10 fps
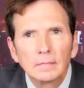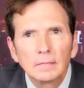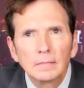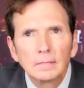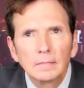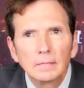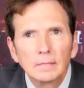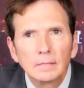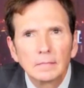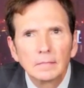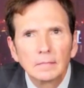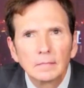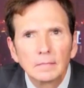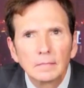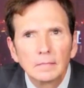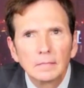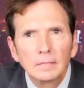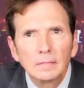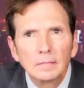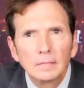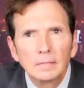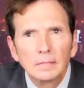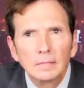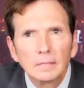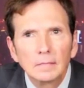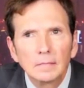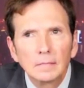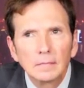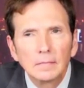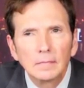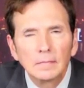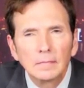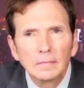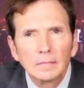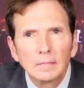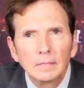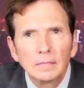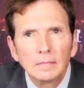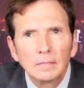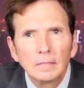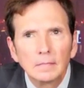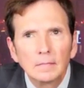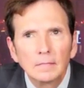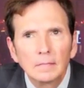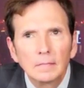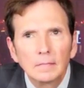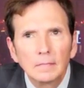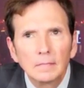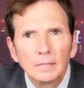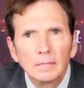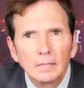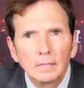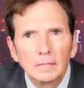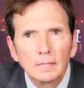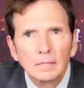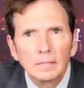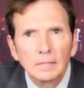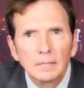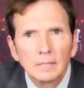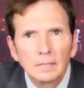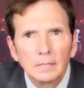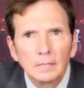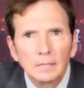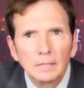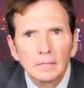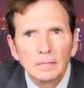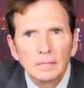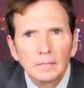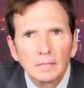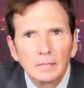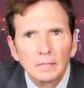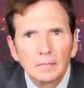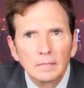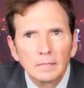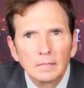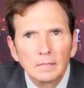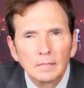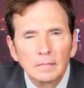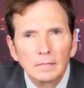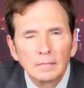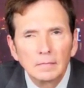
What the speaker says: The person shown says nothing.